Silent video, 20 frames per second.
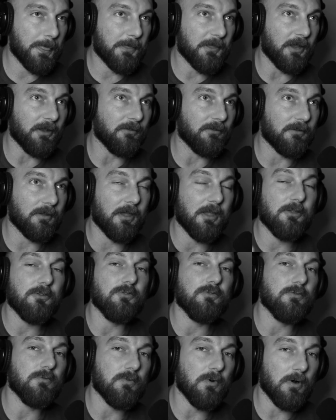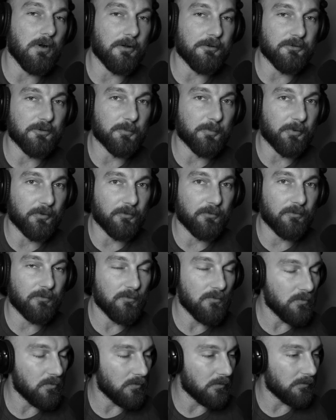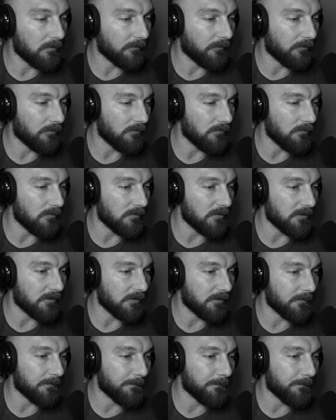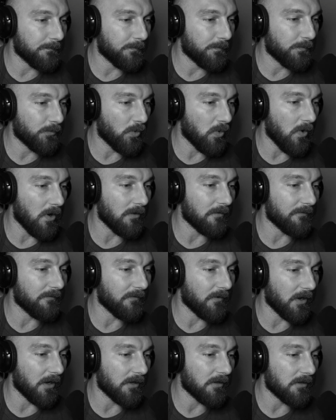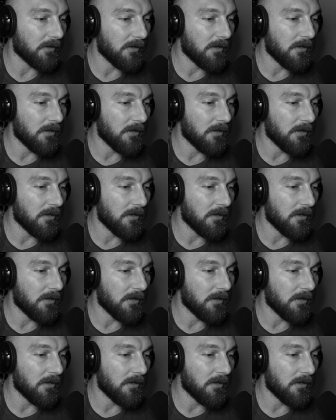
continue on your pursuit to qualify